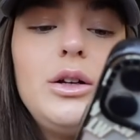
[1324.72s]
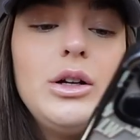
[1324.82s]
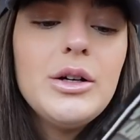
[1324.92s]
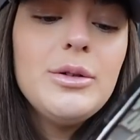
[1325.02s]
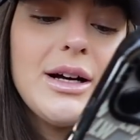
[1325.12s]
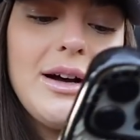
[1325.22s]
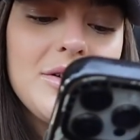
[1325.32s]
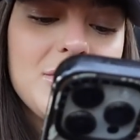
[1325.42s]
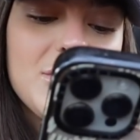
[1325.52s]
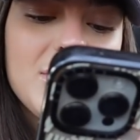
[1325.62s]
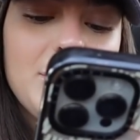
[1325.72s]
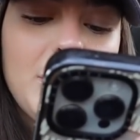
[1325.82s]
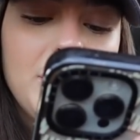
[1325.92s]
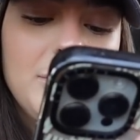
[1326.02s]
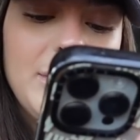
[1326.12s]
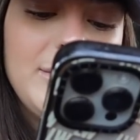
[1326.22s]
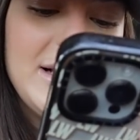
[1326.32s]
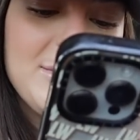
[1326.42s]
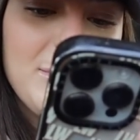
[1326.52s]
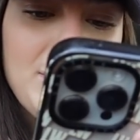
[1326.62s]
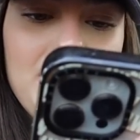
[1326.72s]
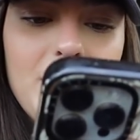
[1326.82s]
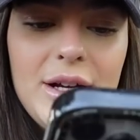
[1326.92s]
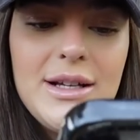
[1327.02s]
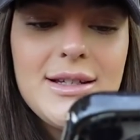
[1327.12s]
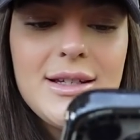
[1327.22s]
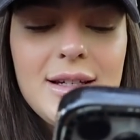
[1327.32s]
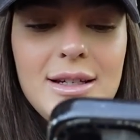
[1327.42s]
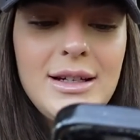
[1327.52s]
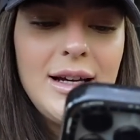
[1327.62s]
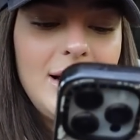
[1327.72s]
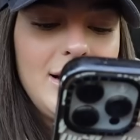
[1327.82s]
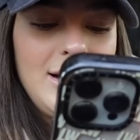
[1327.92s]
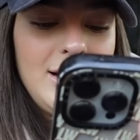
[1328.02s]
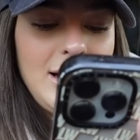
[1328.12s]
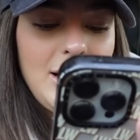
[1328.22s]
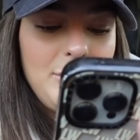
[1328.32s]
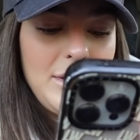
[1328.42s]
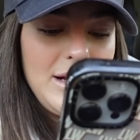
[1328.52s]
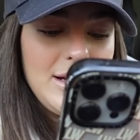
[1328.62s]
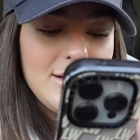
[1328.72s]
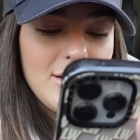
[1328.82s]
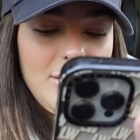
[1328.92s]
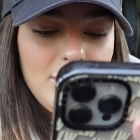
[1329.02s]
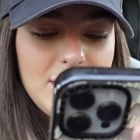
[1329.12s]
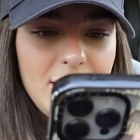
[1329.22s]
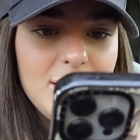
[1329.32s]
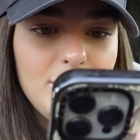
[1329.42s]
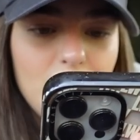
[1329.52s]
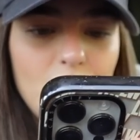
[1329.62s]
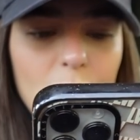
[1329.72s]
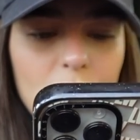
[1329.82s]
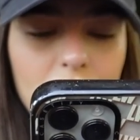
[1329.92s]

Look what cuts just come up on my Facebook memories. How many years ago was this? Four?